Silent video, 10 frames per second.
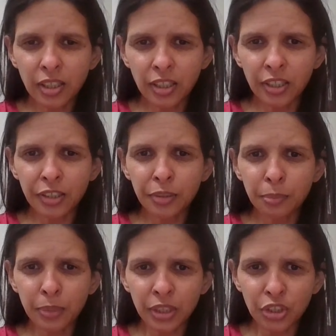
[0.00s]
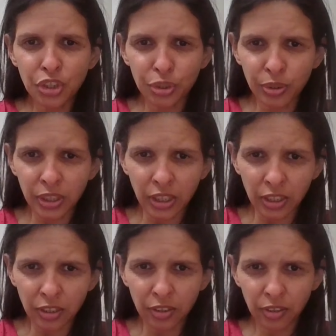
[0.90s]

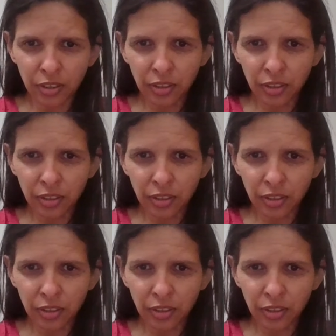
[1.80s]
hanamachite.